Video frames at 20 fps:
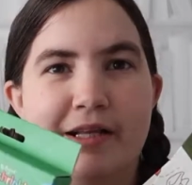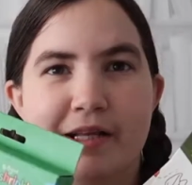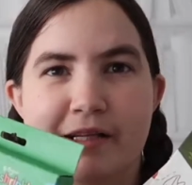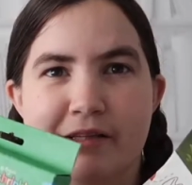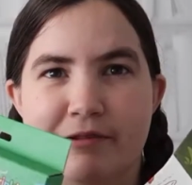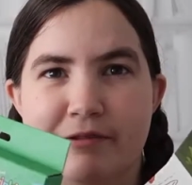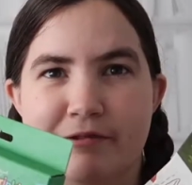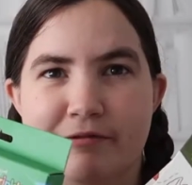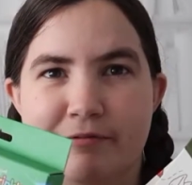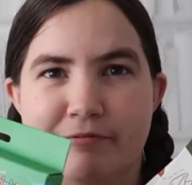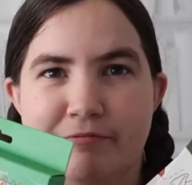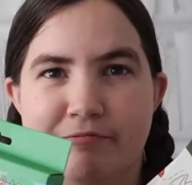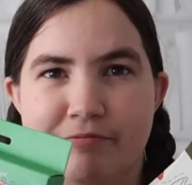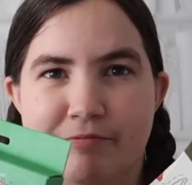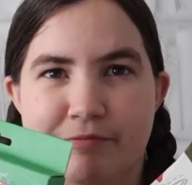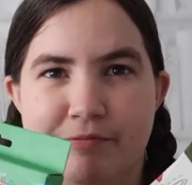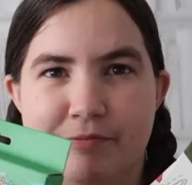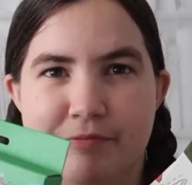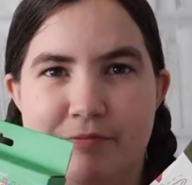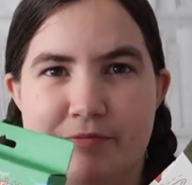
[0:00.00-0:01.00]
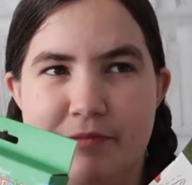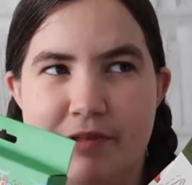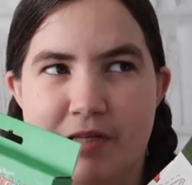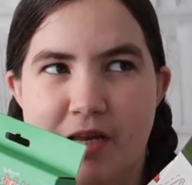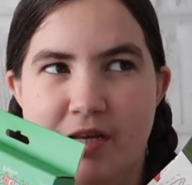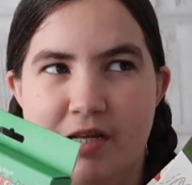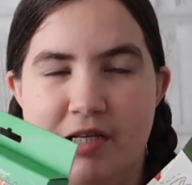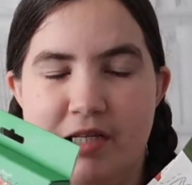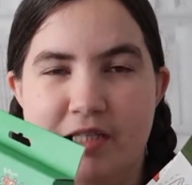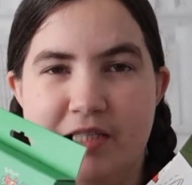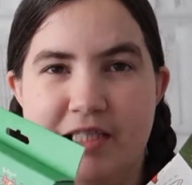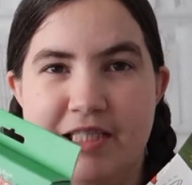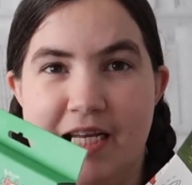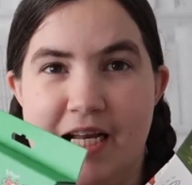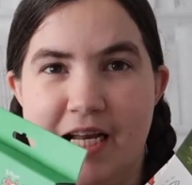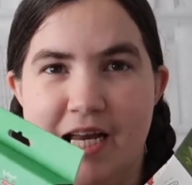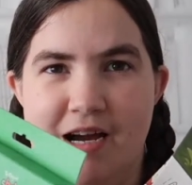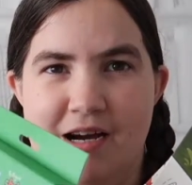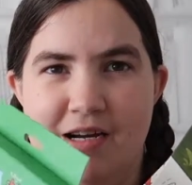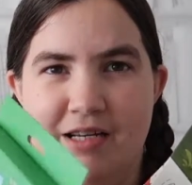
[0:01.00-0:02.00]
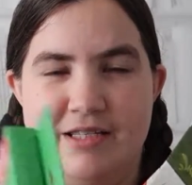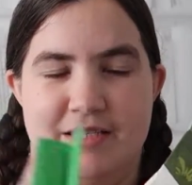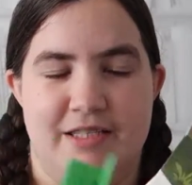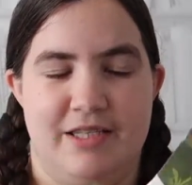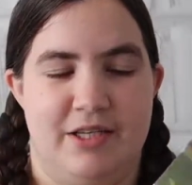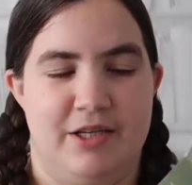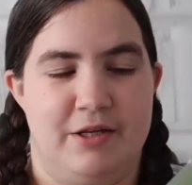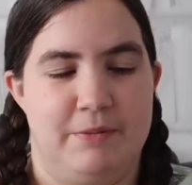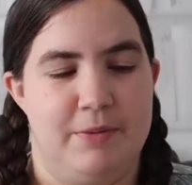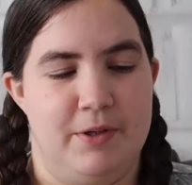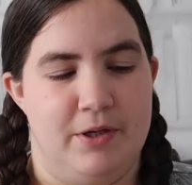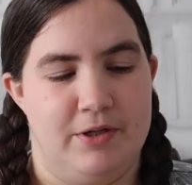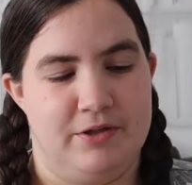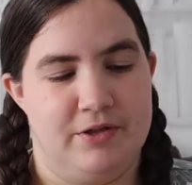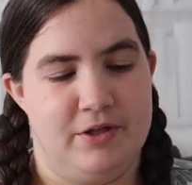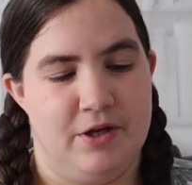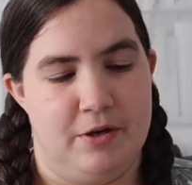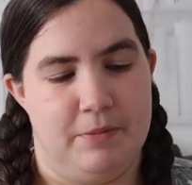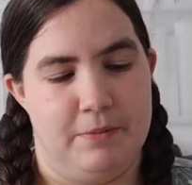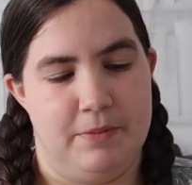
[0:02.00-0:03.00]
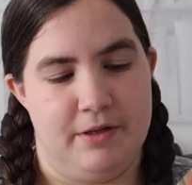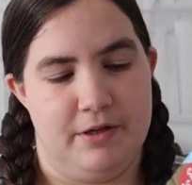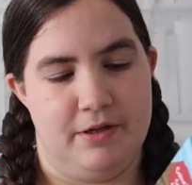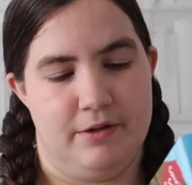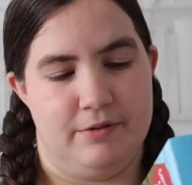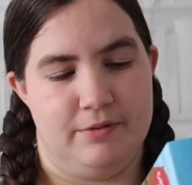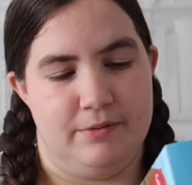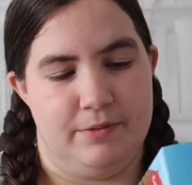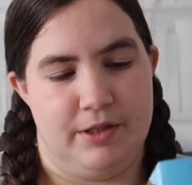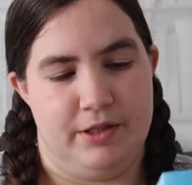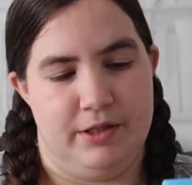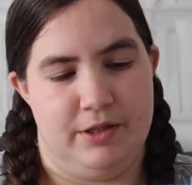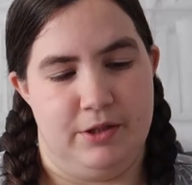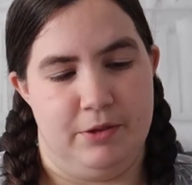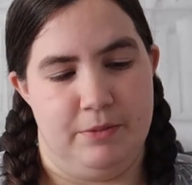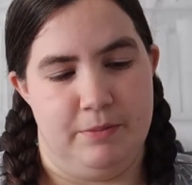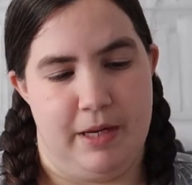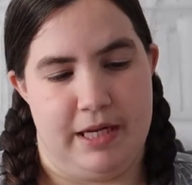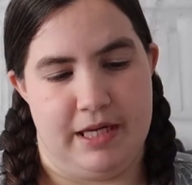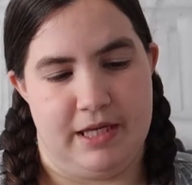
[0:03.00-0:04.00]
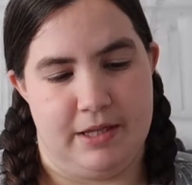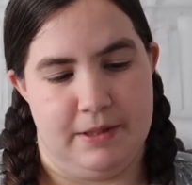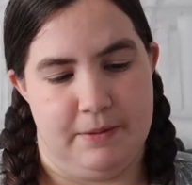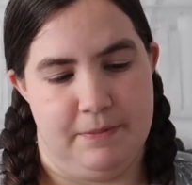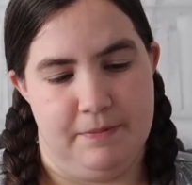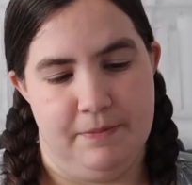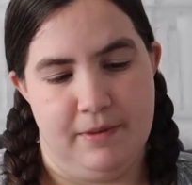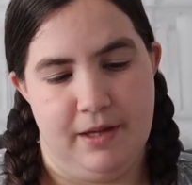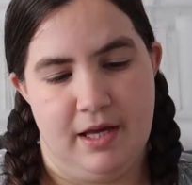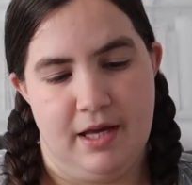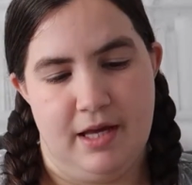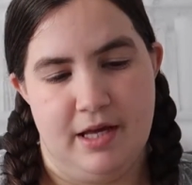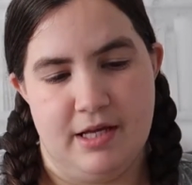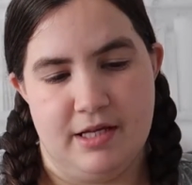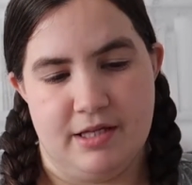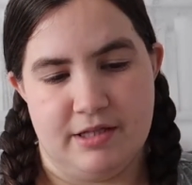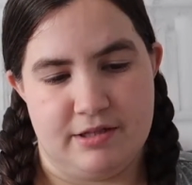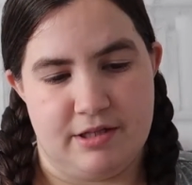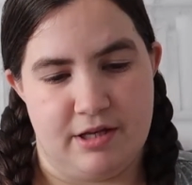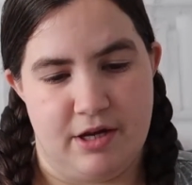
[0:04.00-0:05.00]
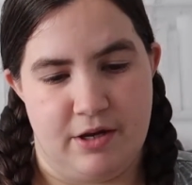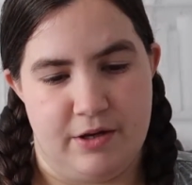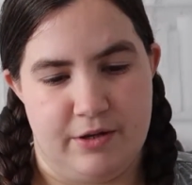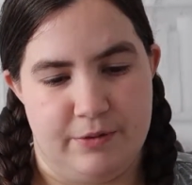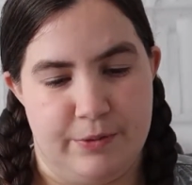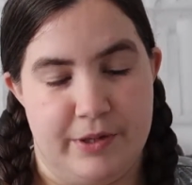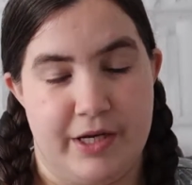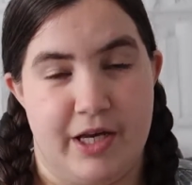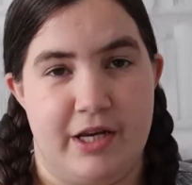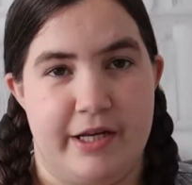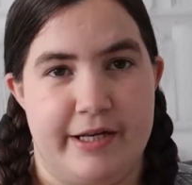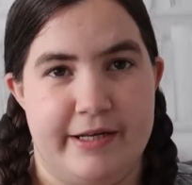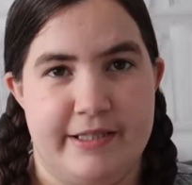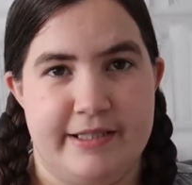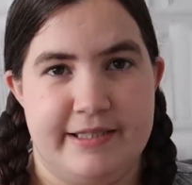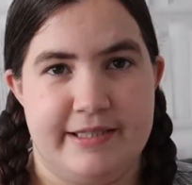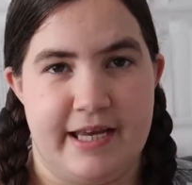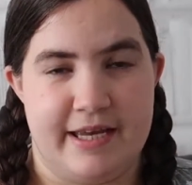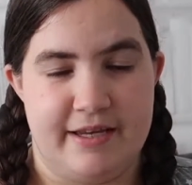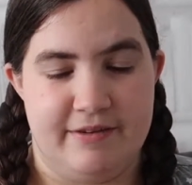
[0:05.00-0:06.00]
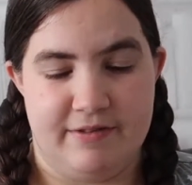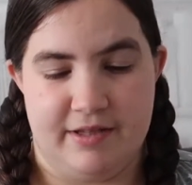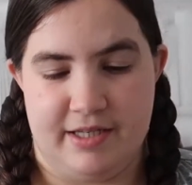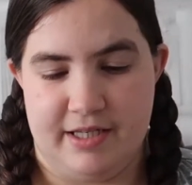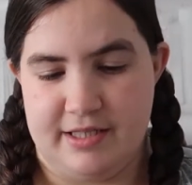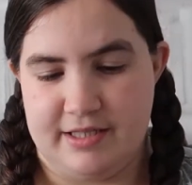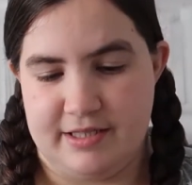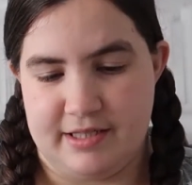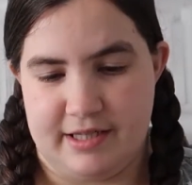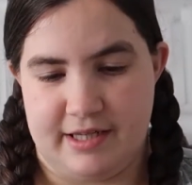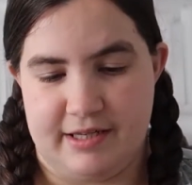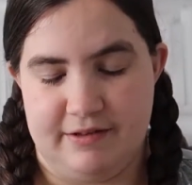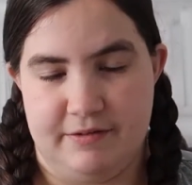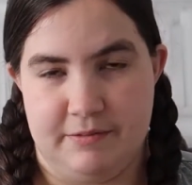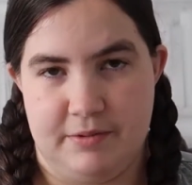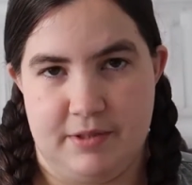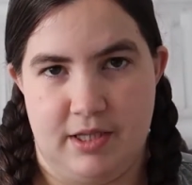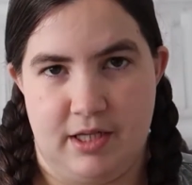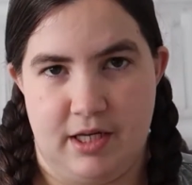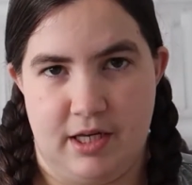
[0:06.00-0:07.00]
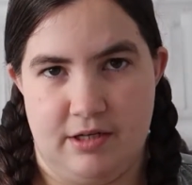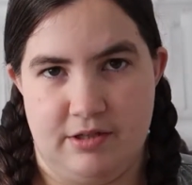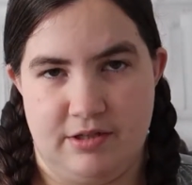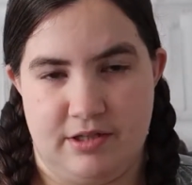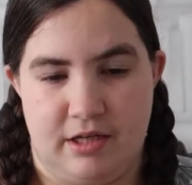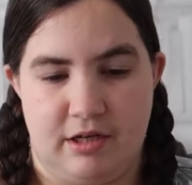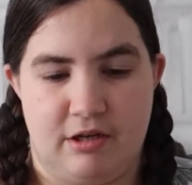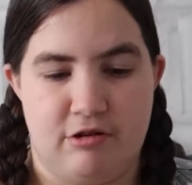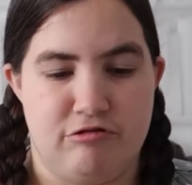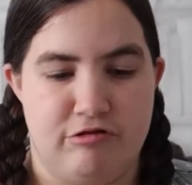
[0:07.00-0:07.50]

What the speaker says: little jiggly eyes that you can put on top when you make them. So we're going to save these and give them to the girls at